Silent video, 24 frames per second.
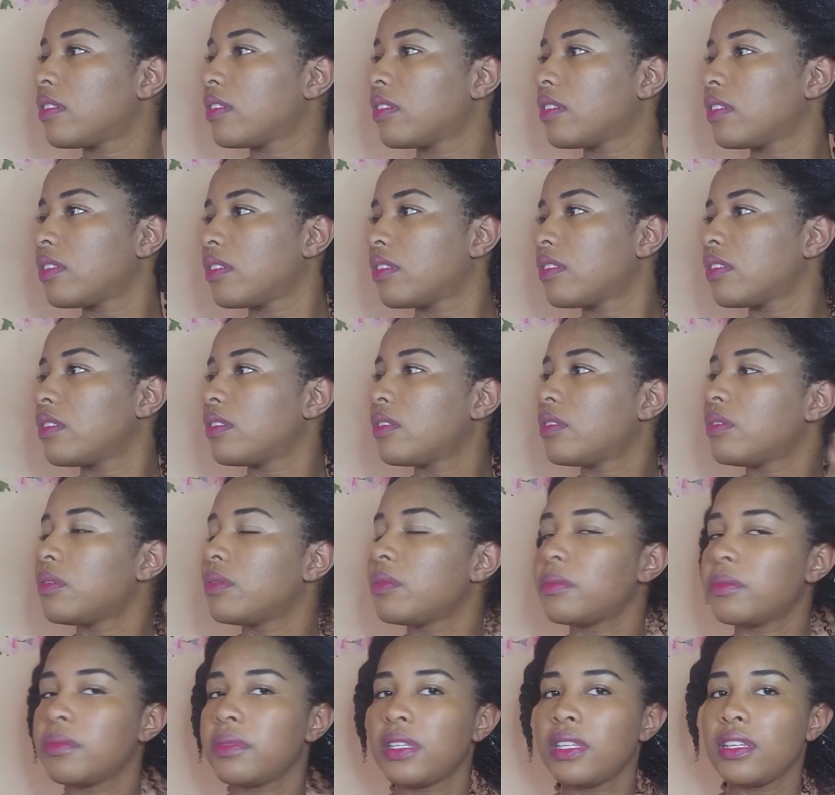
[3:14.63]
Oh
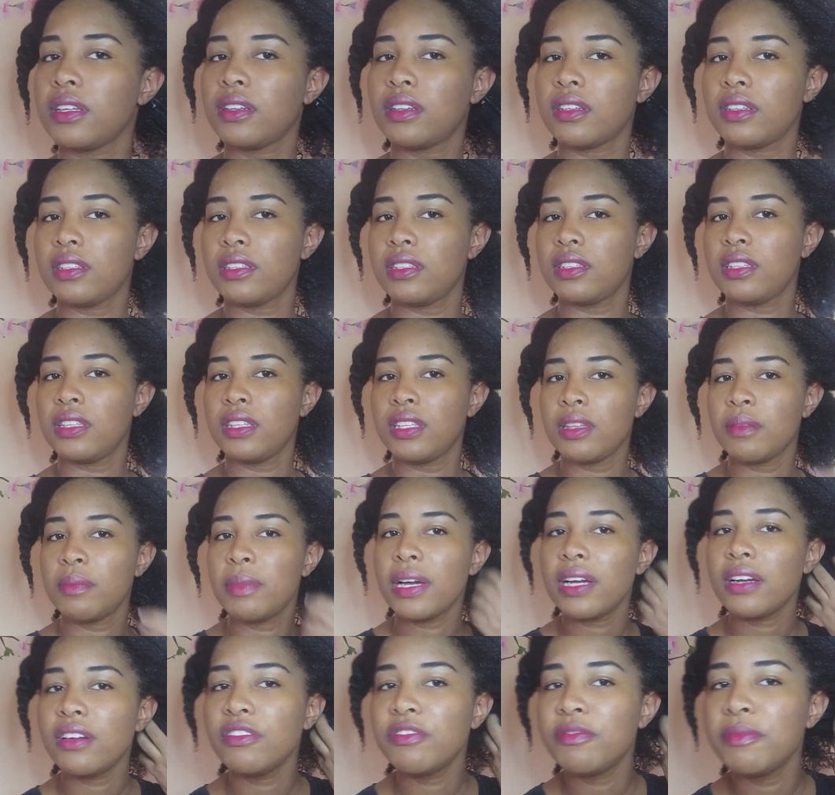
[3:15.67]
my god. The
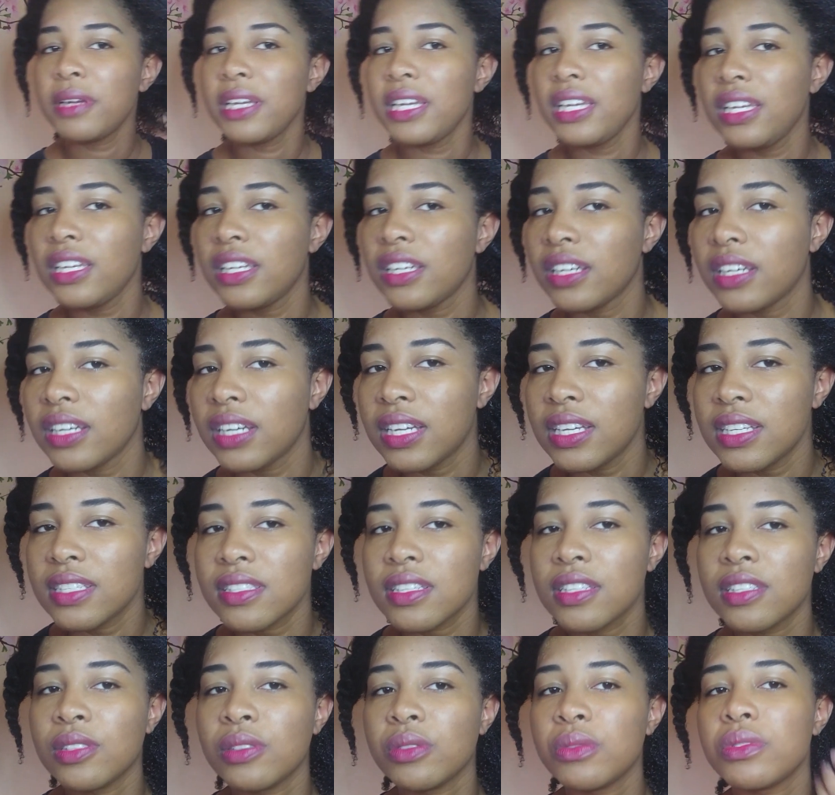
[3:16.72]
back of my hair
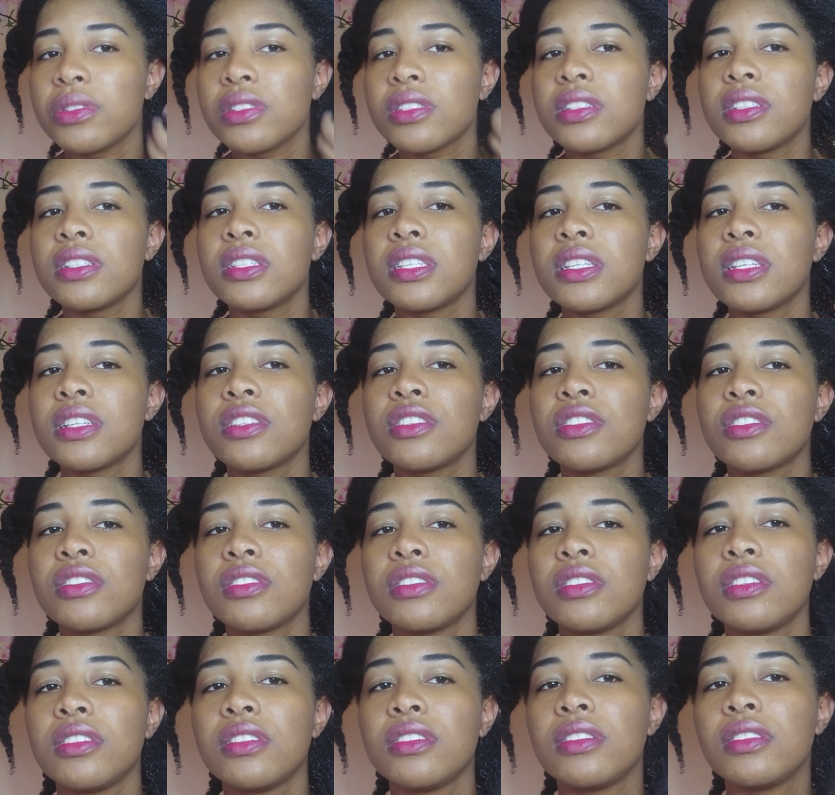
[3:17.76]
has a looser
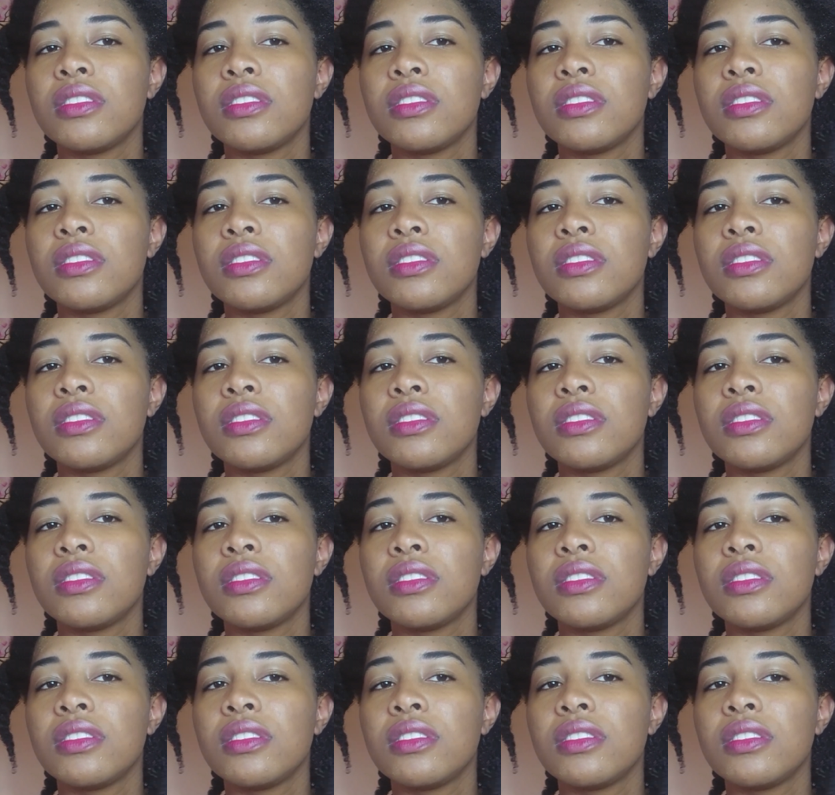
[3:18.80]
texture,